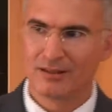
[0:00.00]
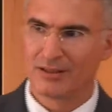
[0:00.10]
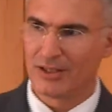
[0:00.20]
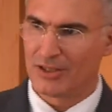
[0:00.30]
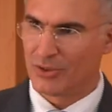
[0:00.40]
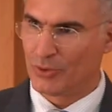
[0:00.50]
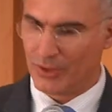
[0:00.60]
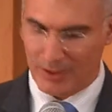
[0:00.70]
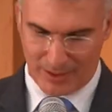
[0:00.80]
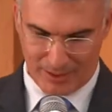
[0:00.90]
dear
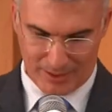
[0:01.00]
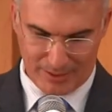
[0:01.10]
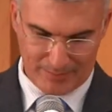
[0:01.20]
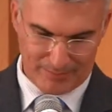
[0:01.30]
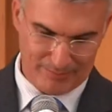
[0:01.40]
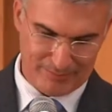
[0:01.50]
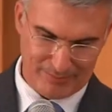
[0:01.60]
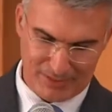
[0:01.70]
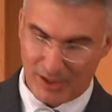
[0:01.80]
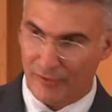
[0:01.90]
students,
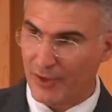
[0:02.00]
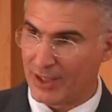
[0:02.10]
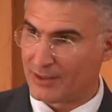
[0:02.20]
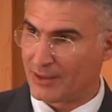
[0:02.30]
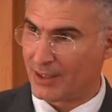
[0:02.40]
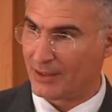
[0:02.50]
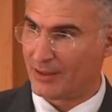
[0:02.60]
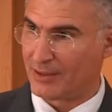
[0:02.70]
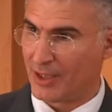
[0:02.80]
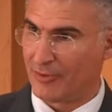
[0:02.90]
dear friends,
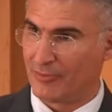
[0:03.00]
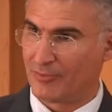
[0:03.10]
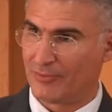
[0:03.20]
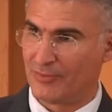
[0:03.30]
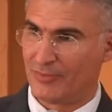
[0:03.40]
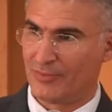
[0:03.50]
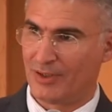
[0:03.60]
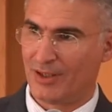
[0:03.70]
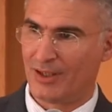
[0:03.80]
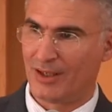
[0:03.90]
and
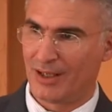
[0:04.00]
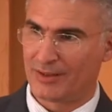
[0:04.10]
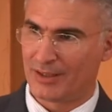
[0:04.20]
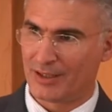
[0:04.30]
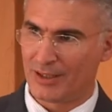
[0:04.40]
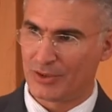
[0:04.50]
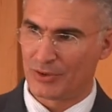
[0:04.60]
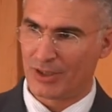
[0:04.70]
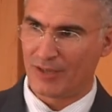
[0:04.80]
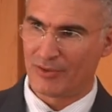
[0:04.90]
I think I
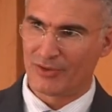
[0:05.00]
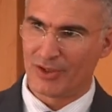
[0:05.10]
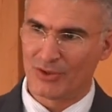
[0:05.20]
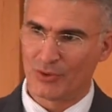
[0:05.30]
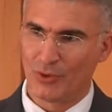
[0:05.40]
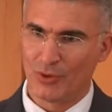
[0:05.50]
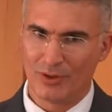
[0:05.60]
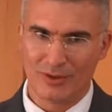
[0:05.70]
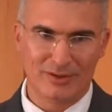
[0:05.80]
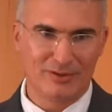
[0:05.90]
should have addressed you
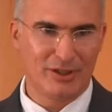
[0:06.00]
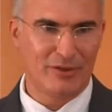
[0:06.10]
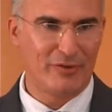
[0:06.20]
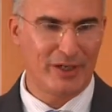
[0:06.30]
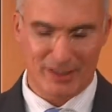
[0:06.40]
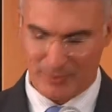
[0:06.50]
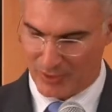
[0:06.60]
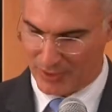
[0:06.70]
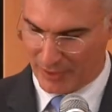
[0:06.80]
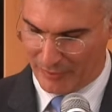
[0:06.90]
all dear friends
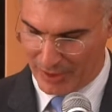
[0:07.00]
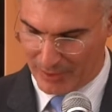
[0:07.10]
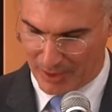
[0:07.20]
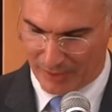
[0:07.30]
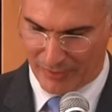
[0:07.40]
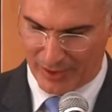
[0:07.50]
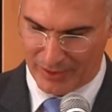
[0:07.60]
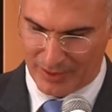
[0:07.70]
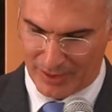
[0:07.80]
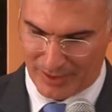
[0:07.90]
because I feel among
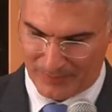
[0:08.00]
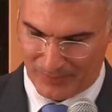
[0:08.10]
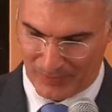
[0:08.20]
friends here.